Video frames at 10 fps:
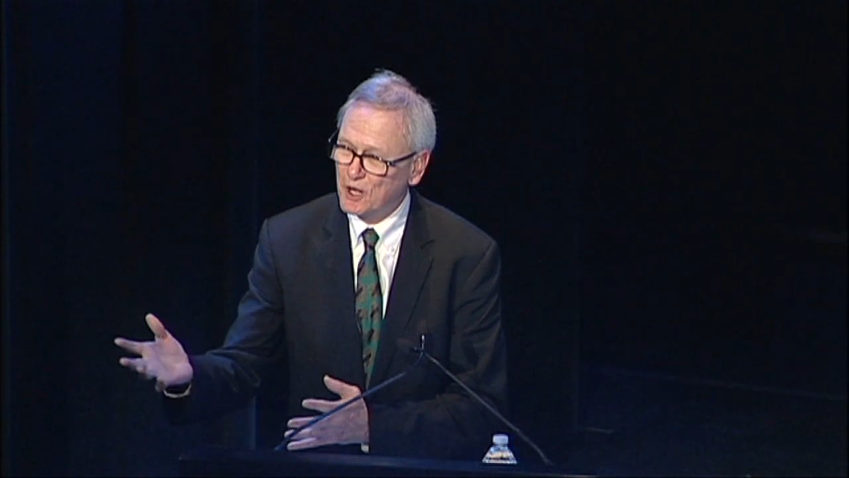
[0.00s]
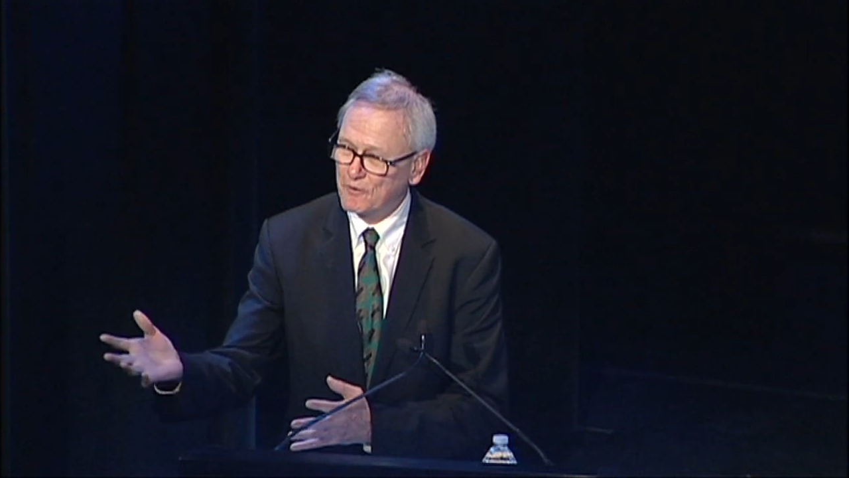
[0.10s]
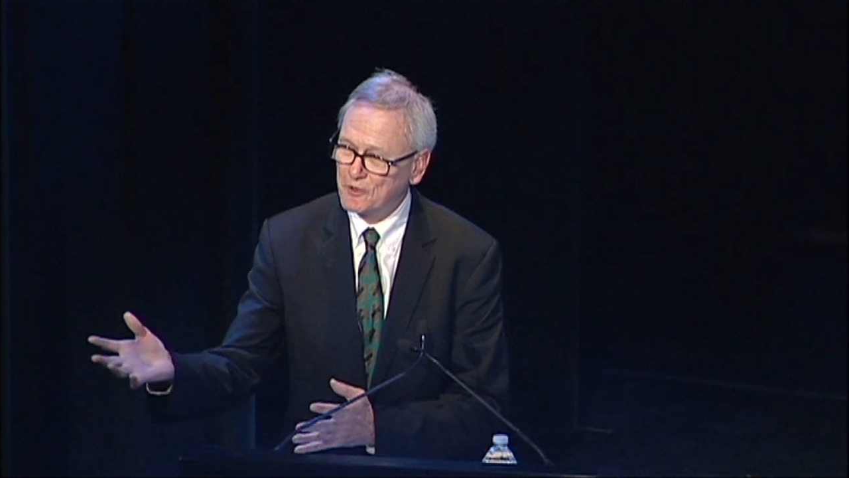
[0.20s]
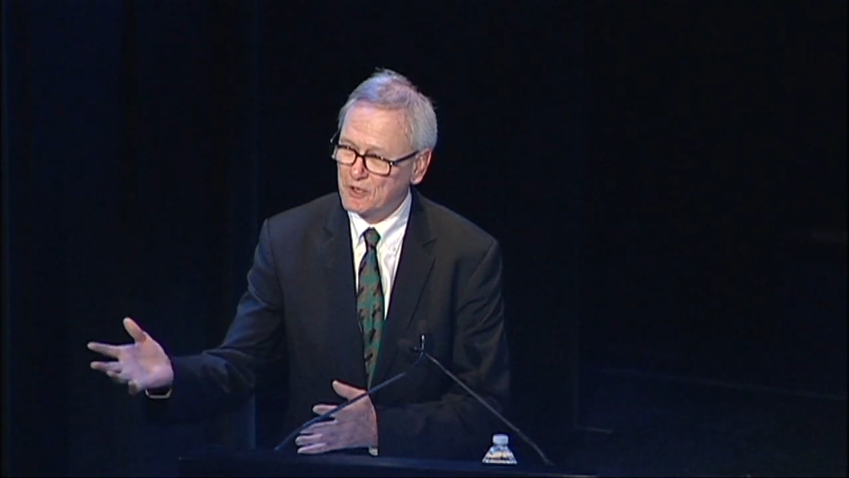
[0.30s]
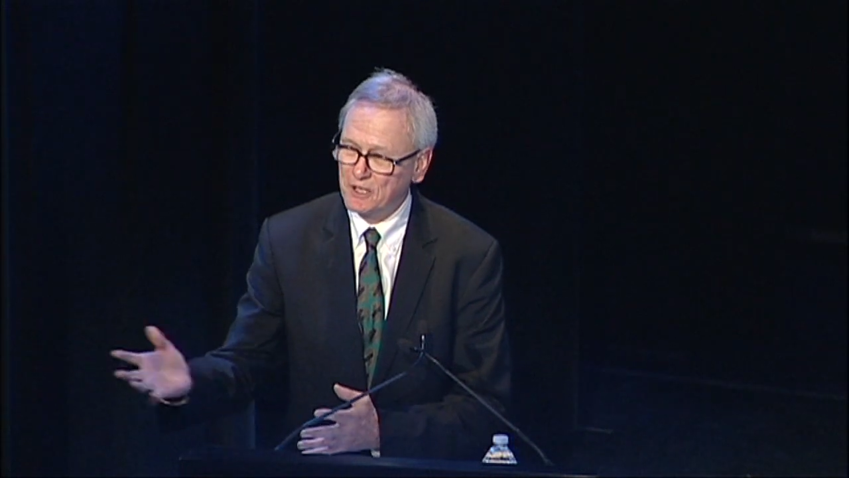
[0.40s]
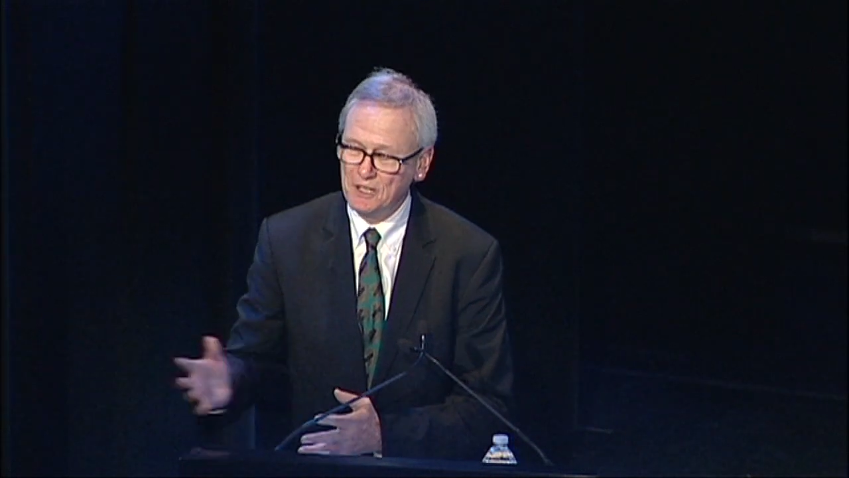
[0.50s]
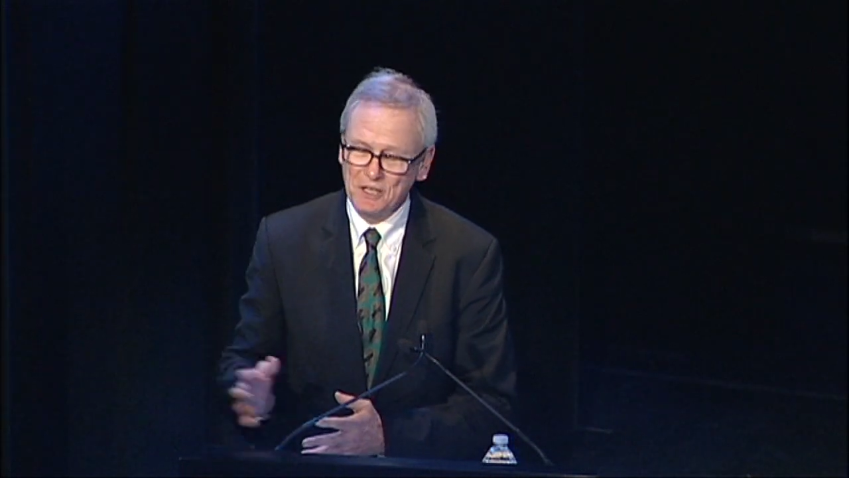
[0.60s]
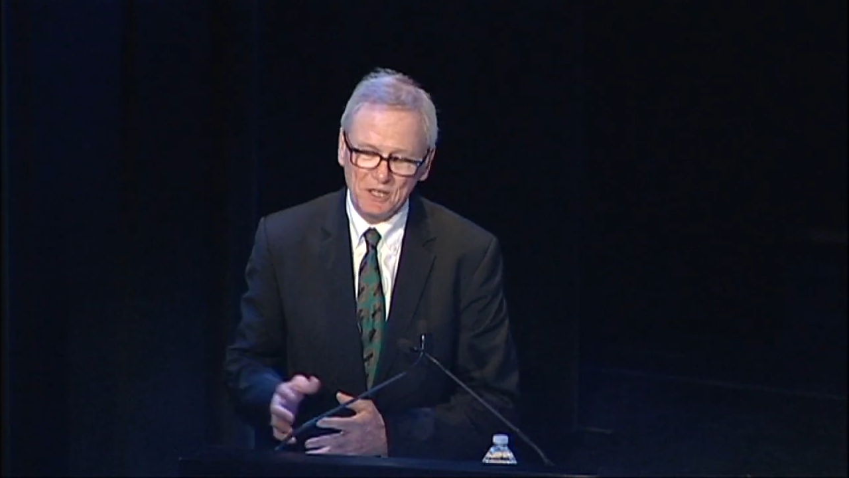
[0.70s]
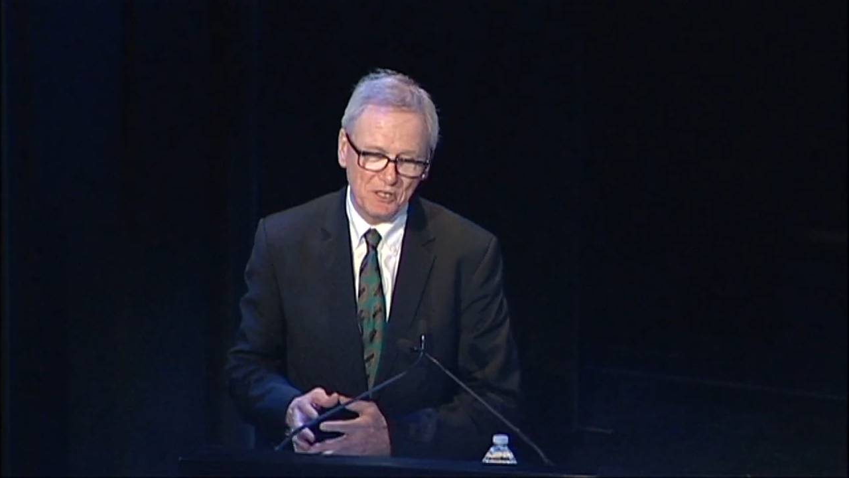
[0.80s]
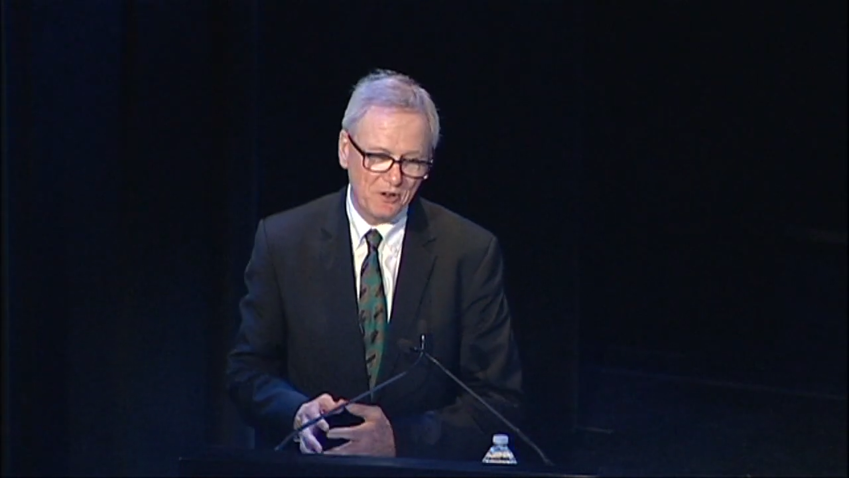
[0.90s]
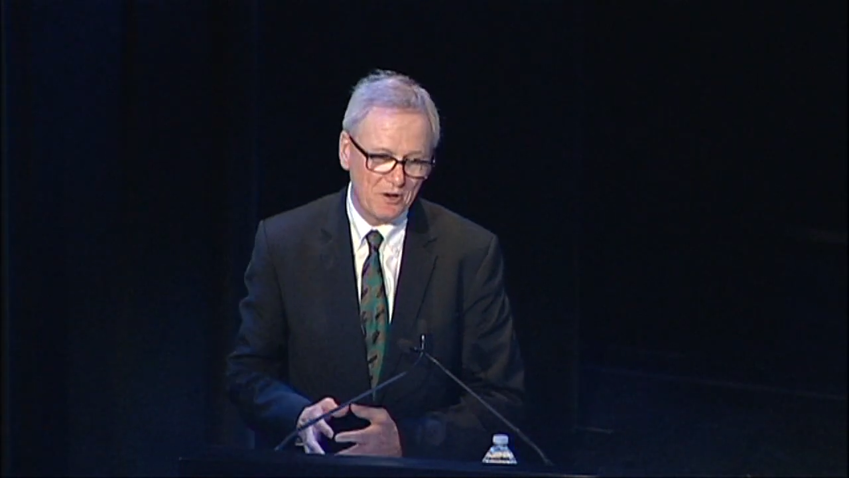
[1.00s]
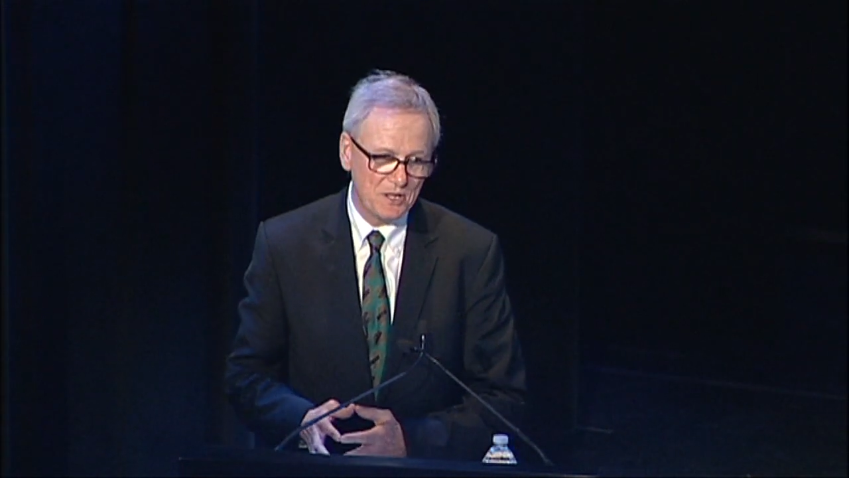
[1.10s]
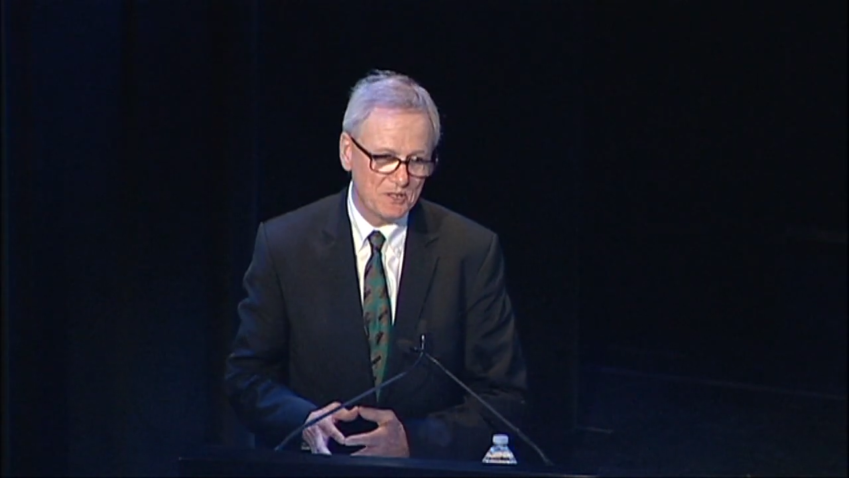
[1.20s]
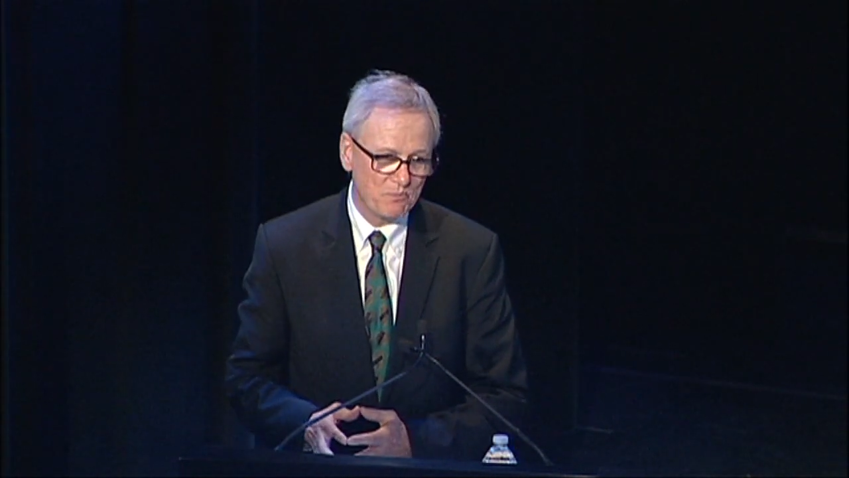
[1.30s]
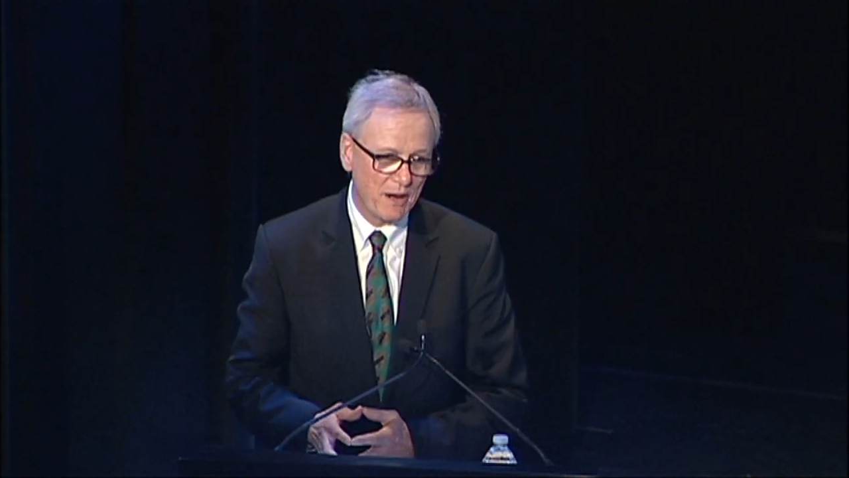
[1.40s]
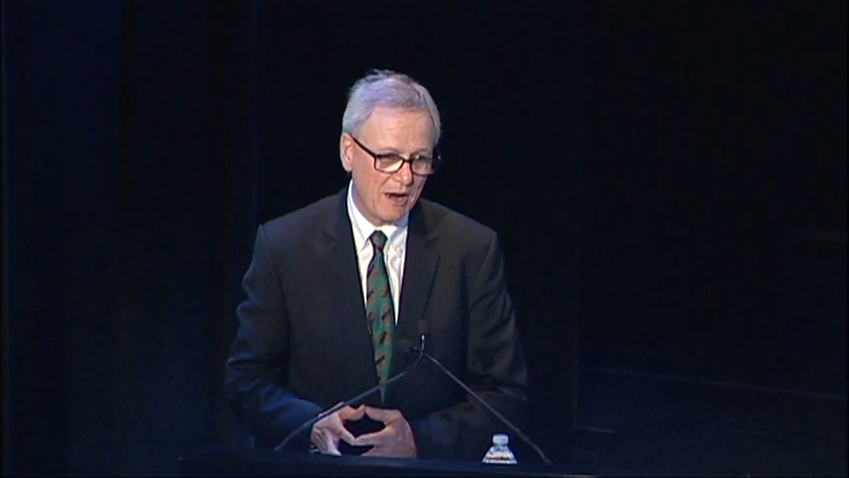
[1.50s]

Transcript: after a Euroheat and